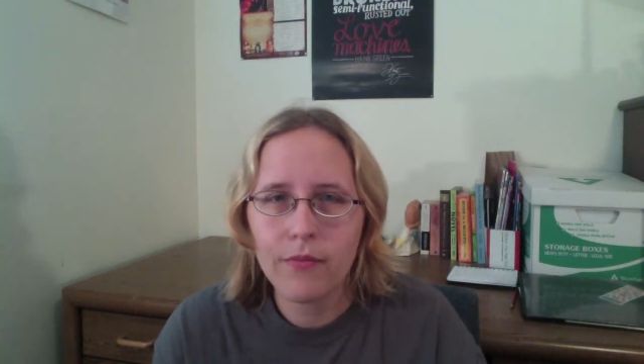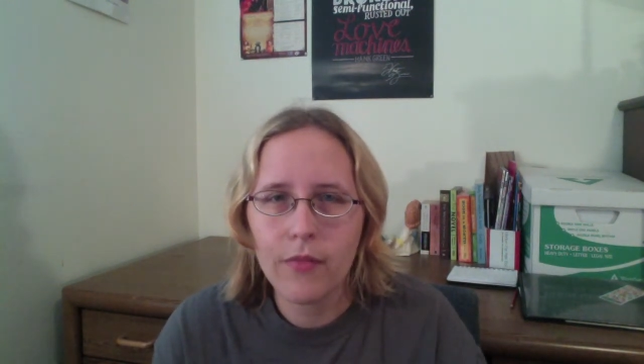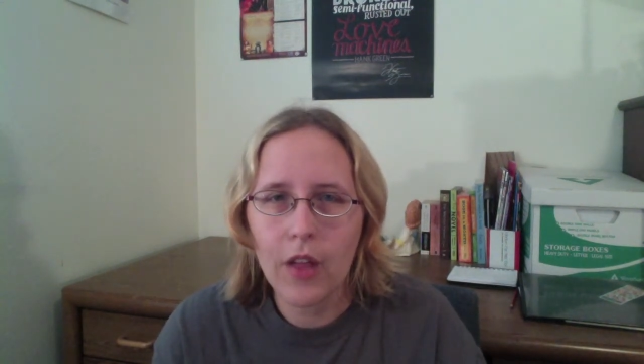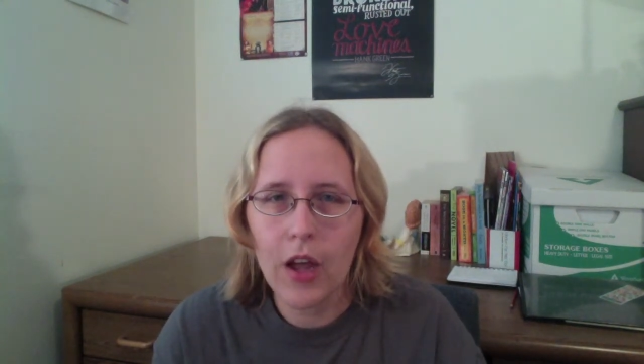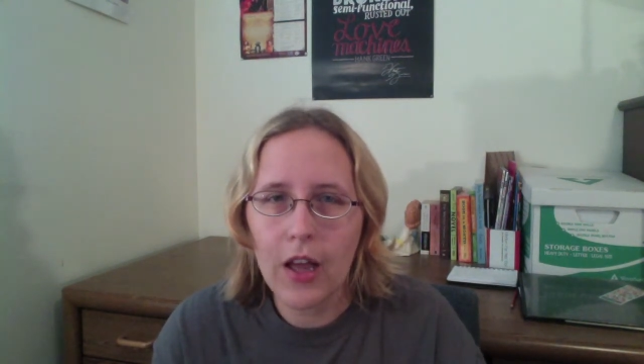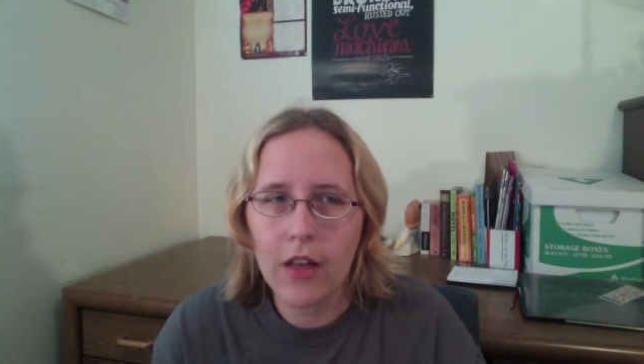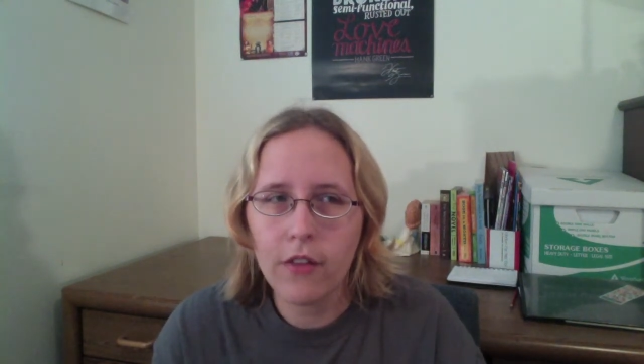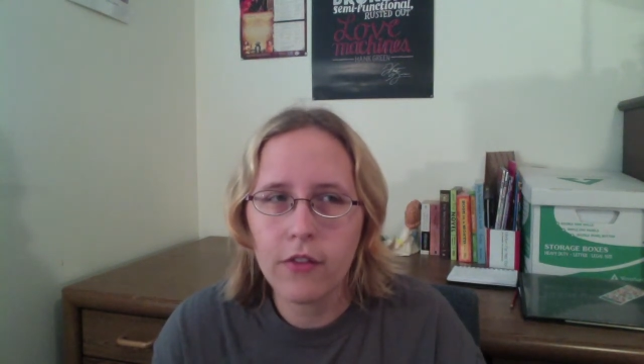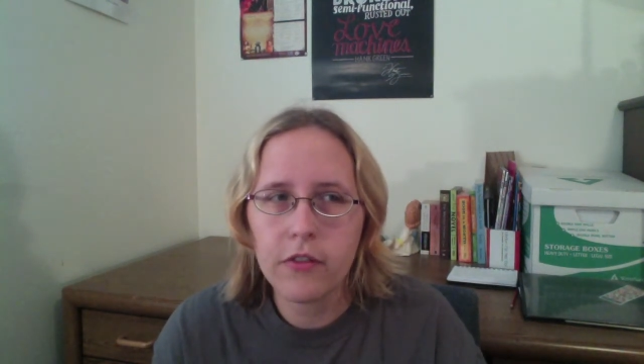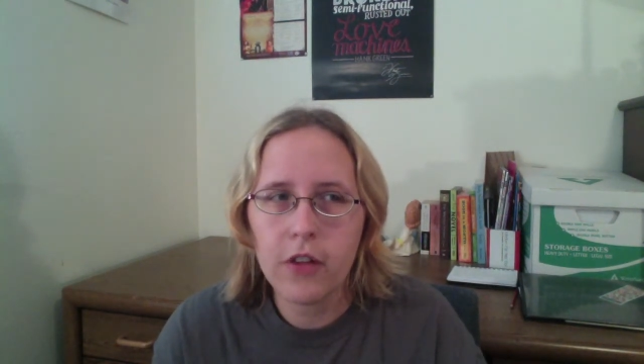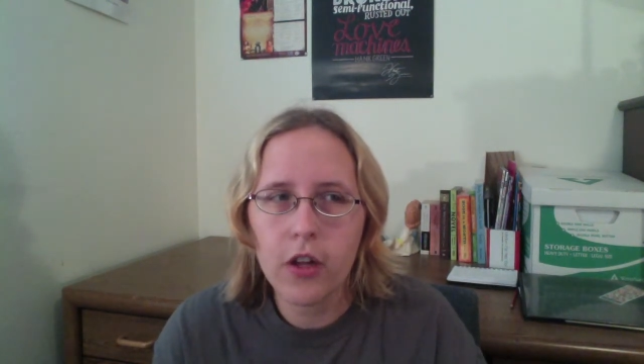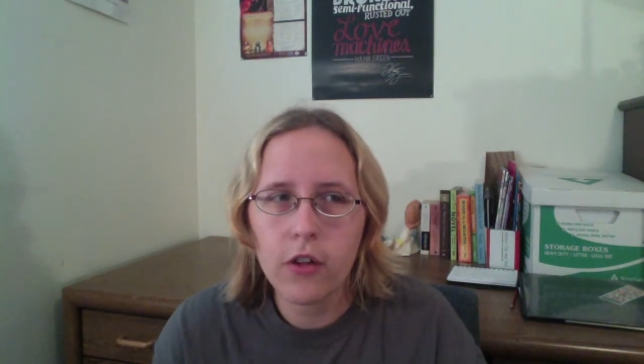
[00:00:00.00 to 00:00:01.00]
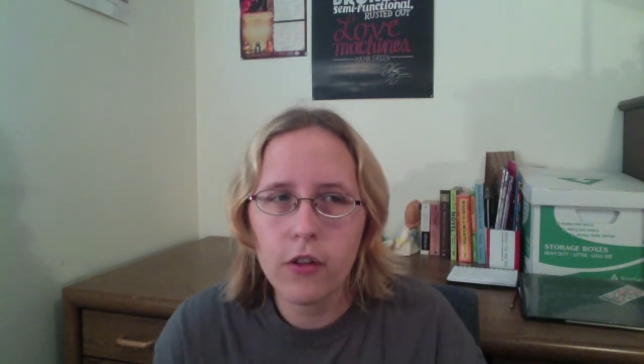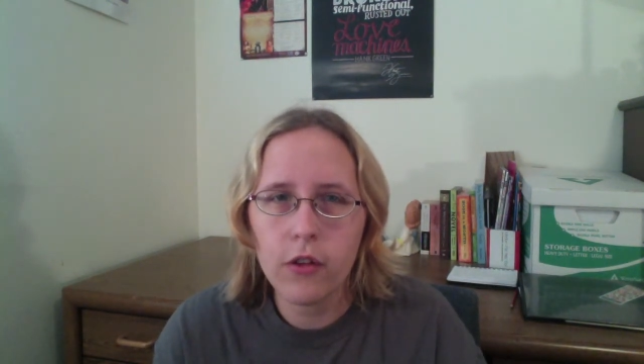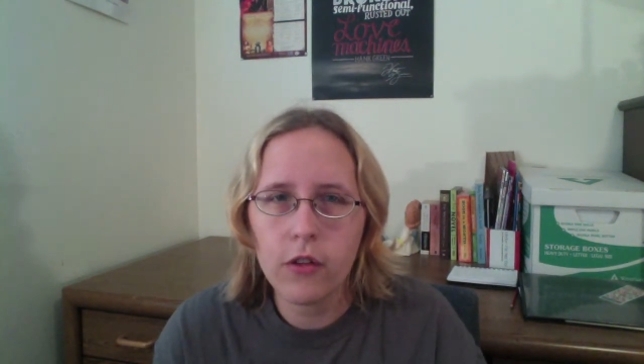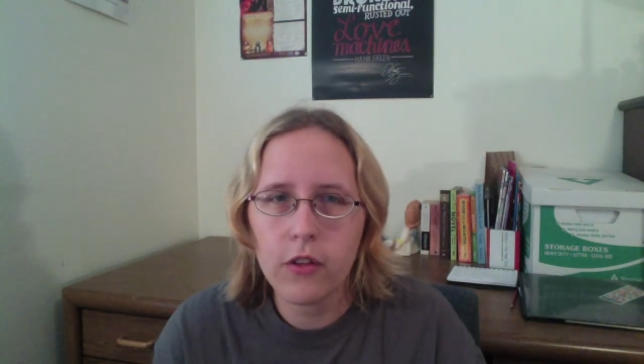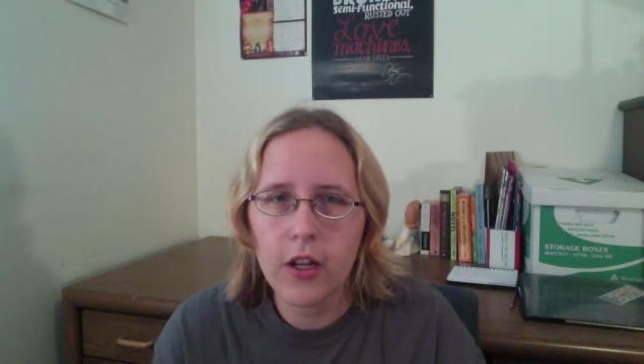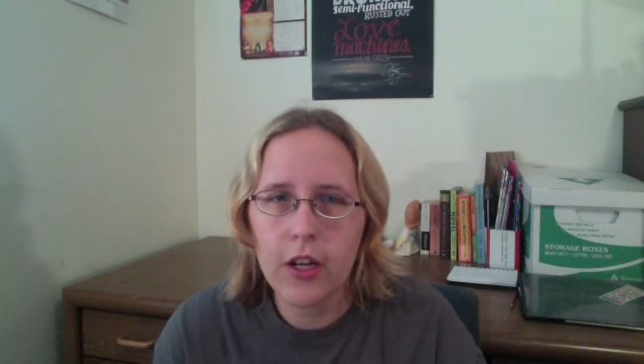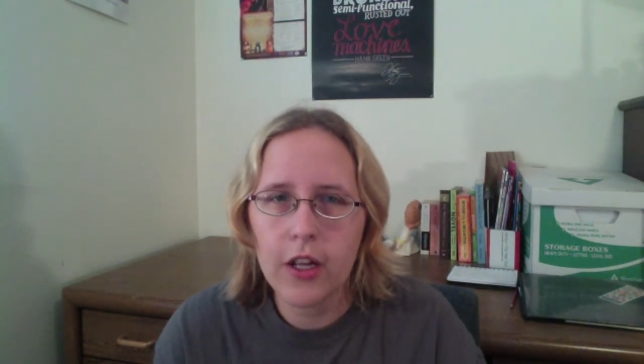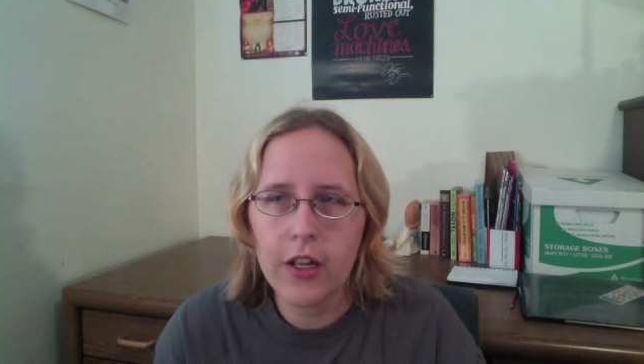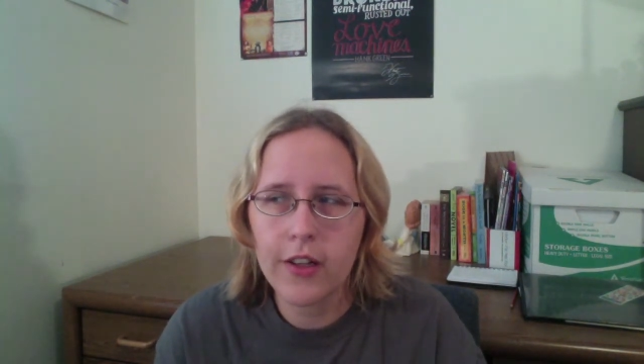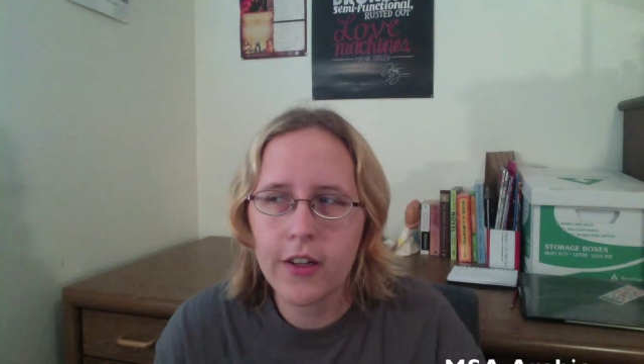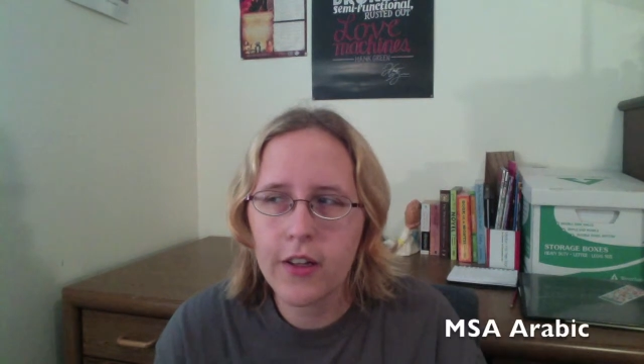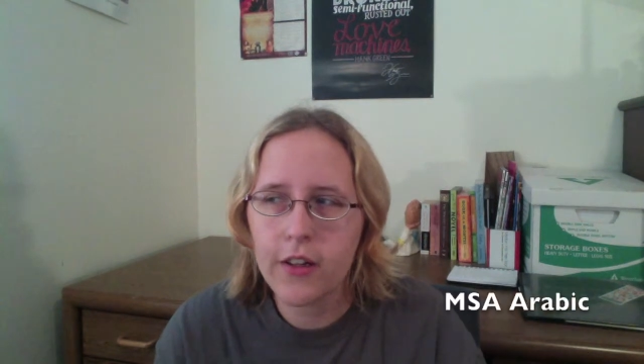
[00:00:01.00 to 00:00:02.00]
I've also
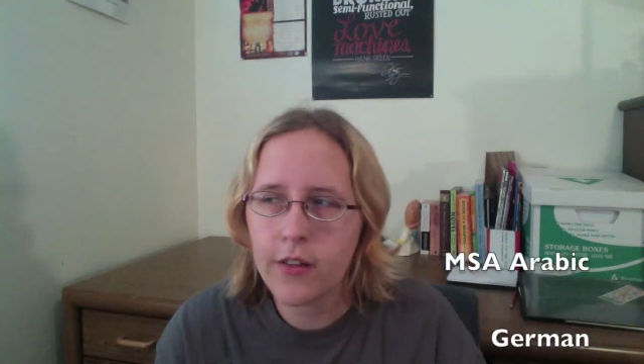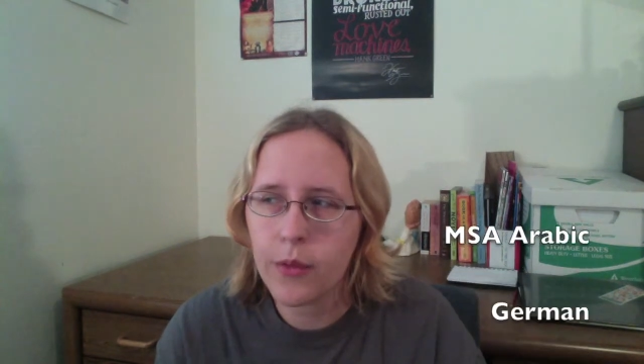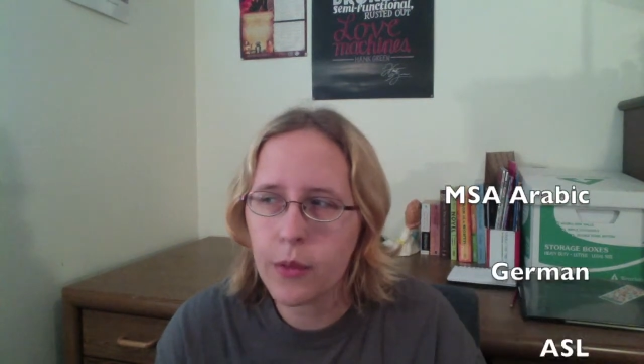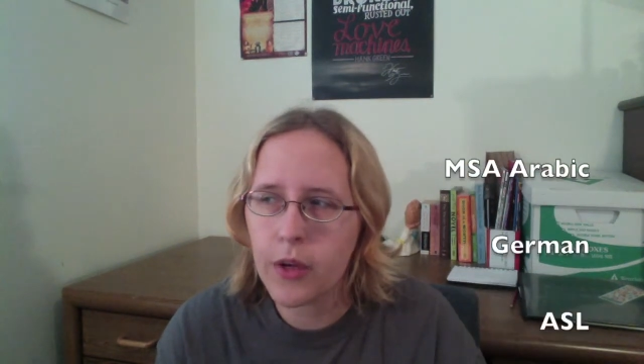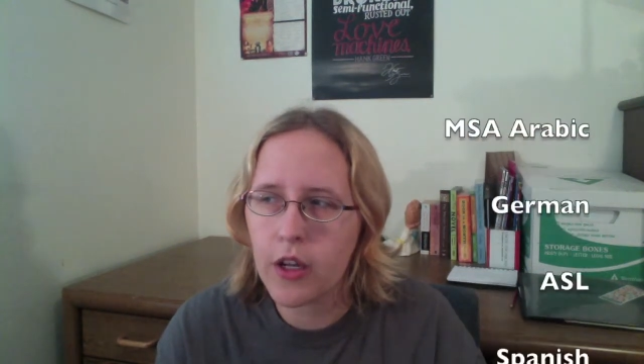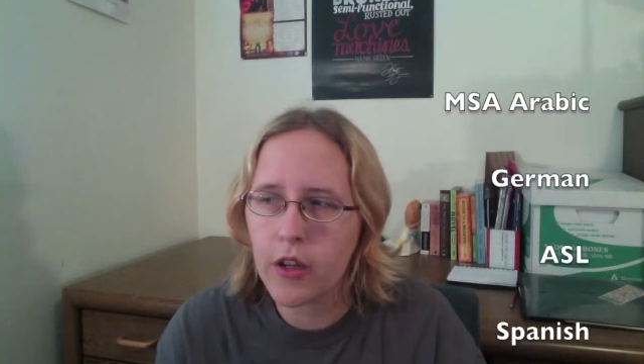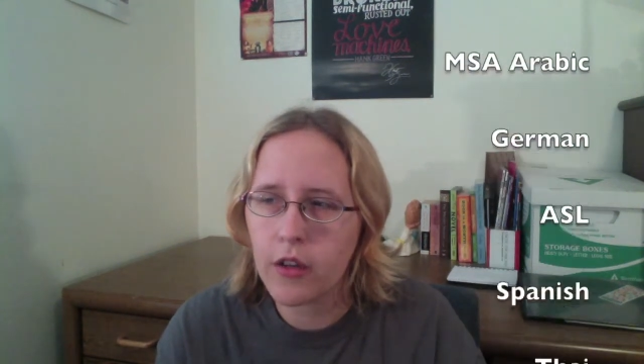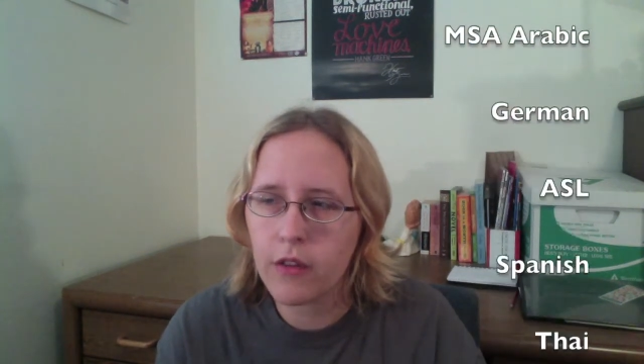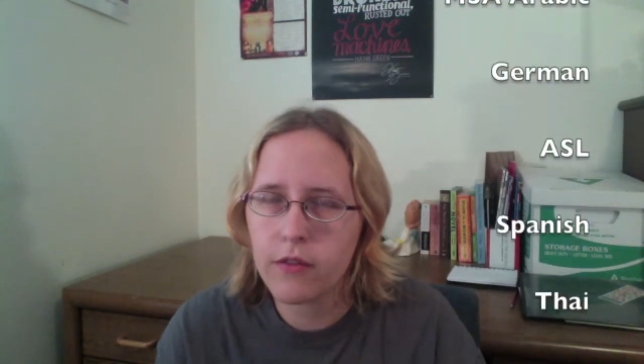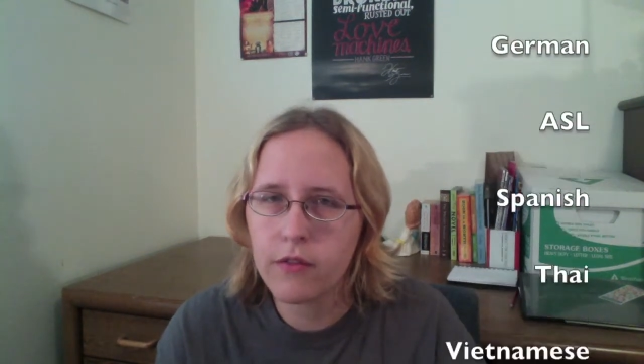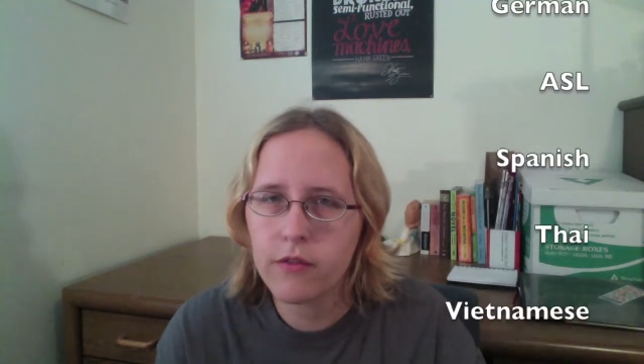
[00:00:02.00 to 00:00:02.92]
studied, well,